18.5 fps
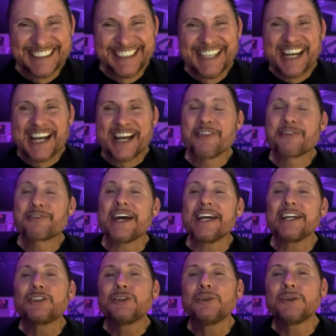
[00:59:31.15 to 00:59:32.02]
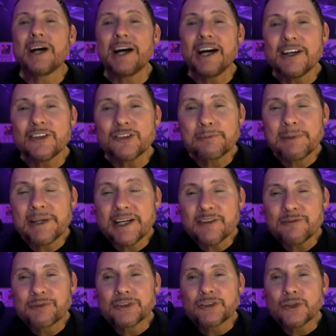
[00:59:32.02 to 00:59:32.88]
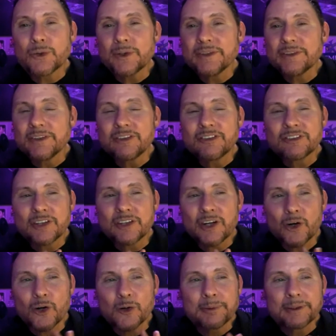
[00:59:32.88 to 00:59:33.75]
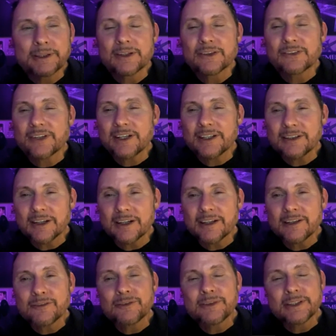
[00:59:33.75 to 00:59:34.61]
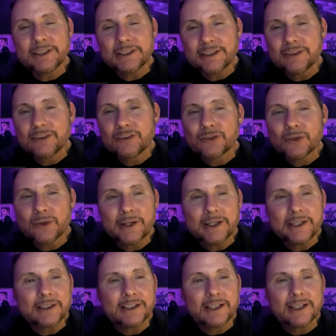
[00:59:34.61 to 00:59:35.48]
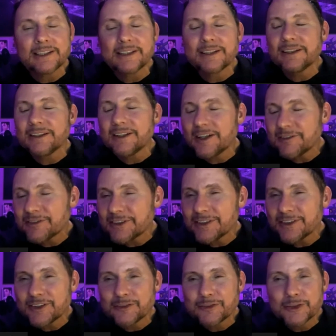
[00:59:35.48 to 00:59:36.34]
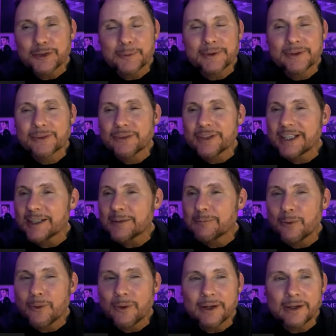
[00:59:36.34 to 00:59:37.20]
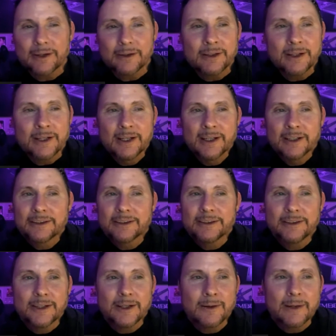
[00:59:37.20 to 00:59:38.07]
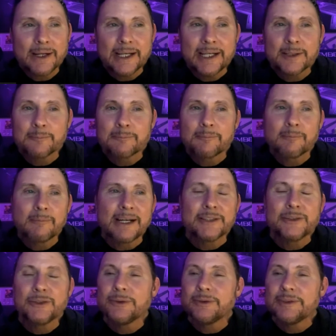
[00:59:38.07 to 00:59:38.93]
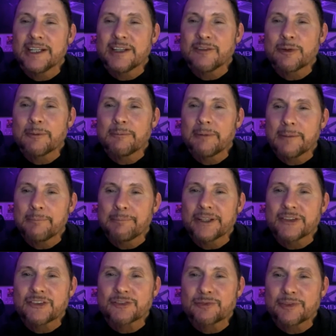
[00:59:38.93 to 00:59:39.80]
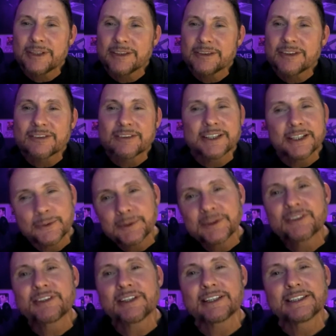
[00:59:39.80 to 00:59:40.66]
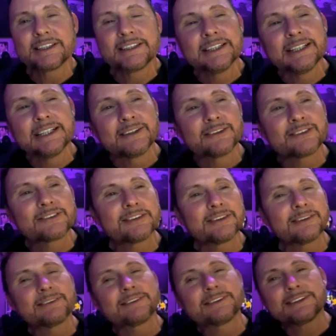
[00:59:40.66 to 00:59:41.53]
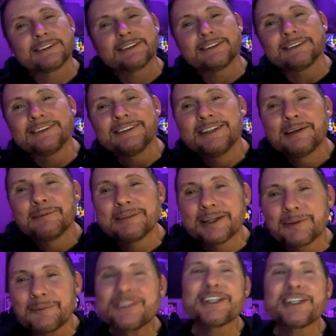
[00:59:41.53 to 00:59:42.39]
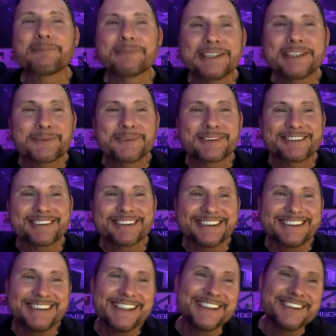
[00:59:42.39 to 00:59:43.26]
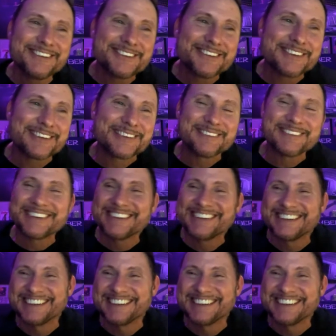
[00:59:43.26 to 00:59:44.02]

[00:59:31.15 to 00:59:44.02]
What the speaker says: And thank you guys, man, for doing this show, because I really enjoy it. I love the interview with Greg Boyer, you know, and my new name for my best friend is Liquid Chicken now. So, you know, I'm like, what's up, Liquid Chicken? How you doing, man?